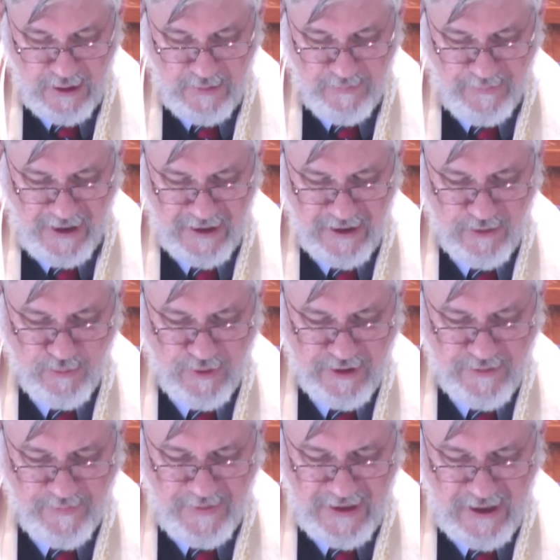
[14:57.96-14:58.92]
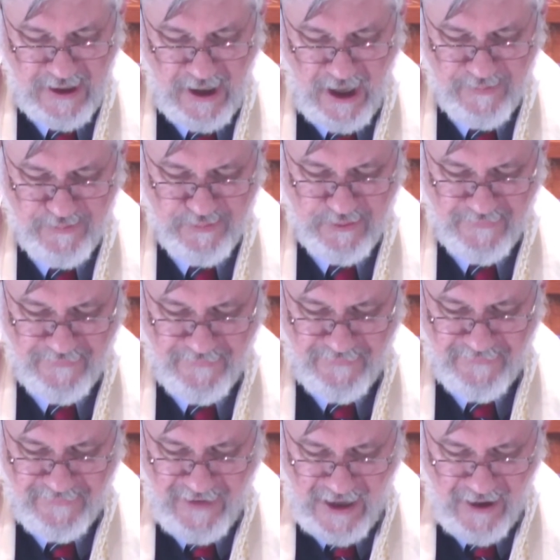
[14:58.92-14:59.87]
But it would be a
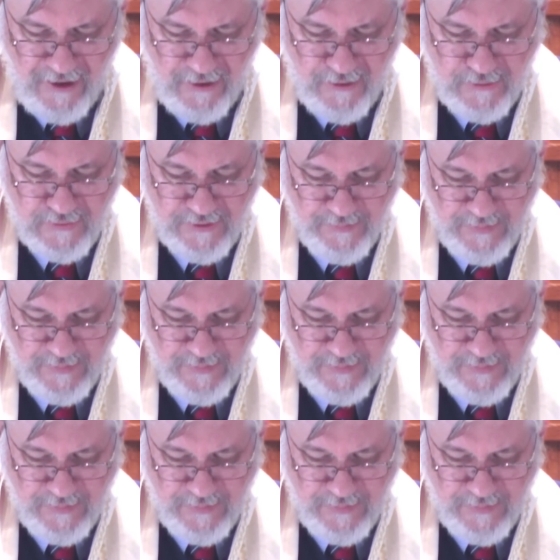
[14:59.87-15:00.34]
profound